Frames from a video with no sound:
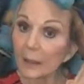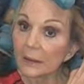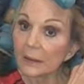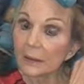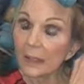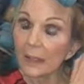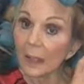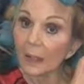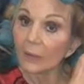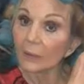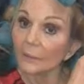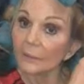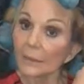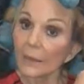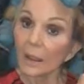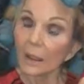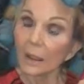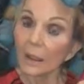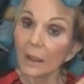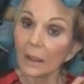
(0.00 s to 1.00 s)
Now,
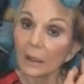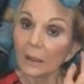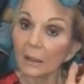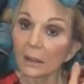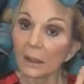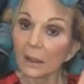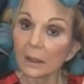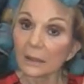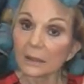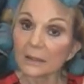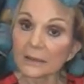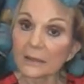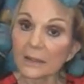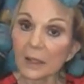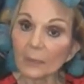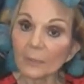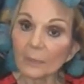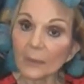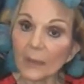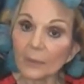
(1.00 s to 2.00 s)

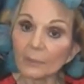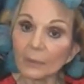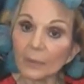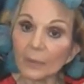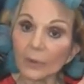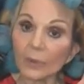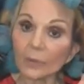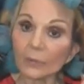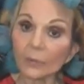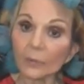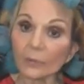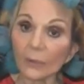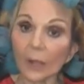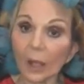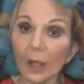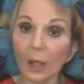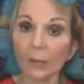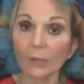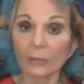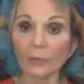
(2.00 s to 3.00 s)
some people
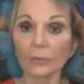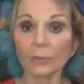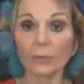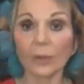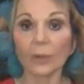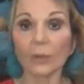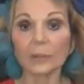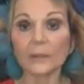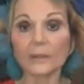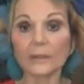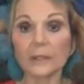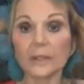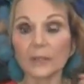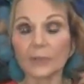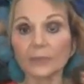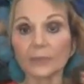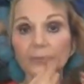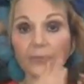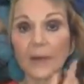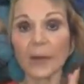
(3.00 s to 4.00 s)
roll it to
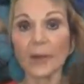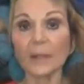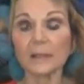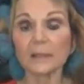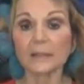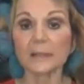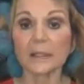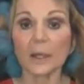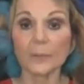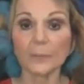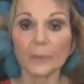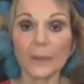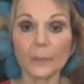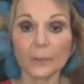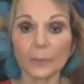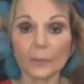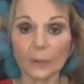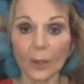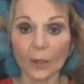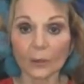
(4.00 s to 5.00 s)
the front, some
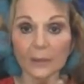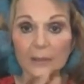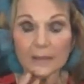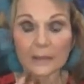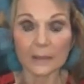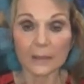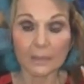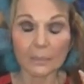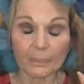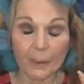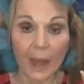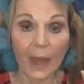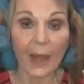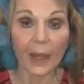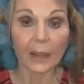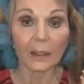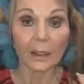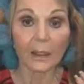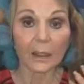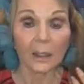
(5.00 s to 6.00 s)
people roll it to the back.